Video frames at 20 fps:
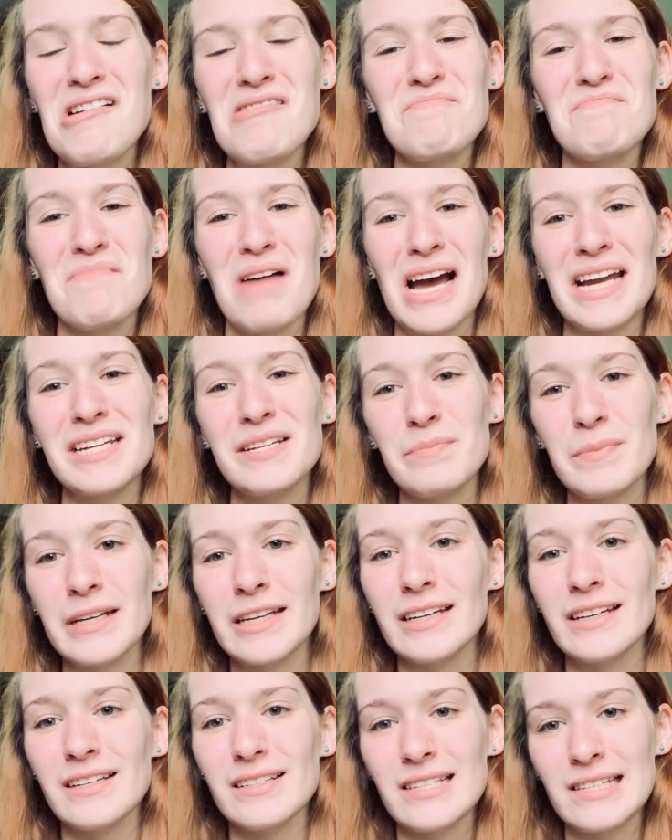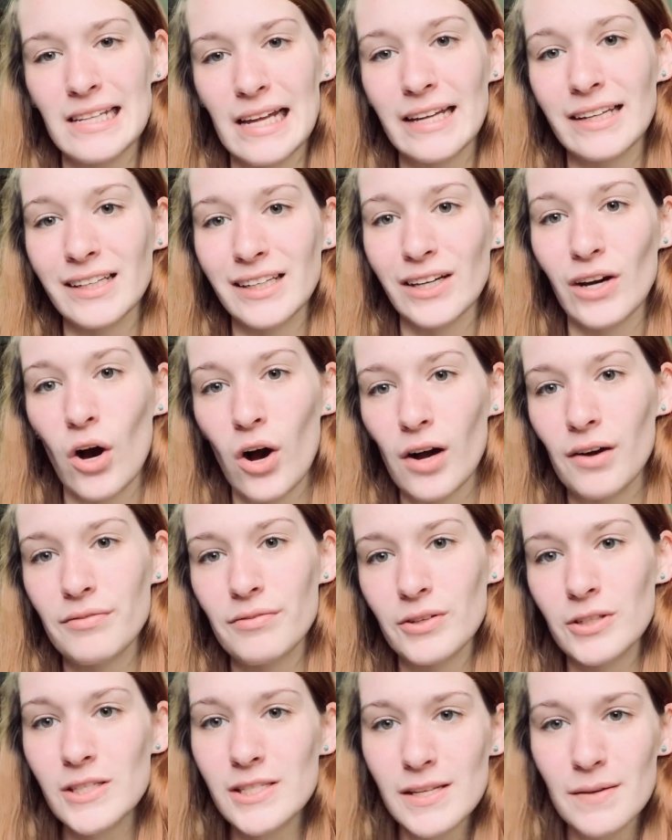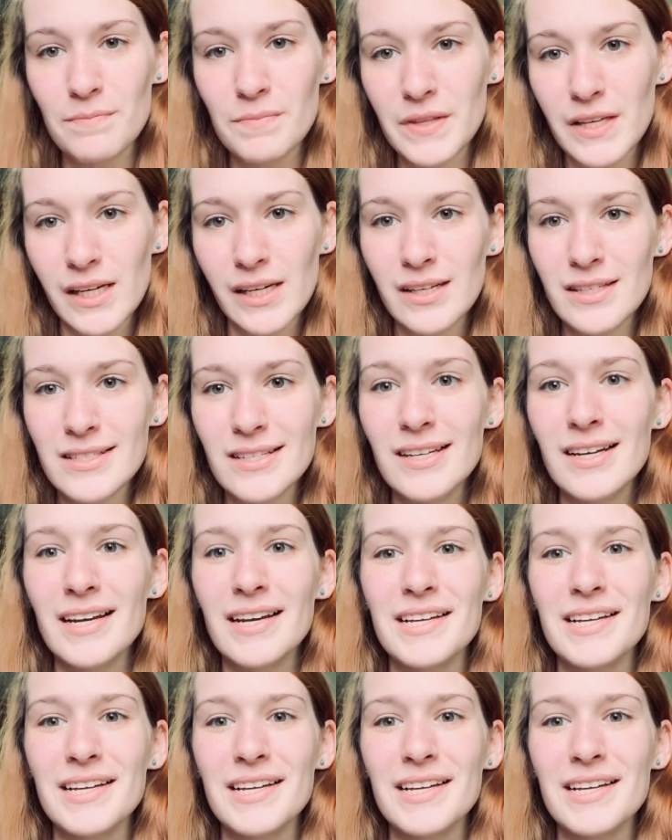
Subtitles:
might be slightly off on some things.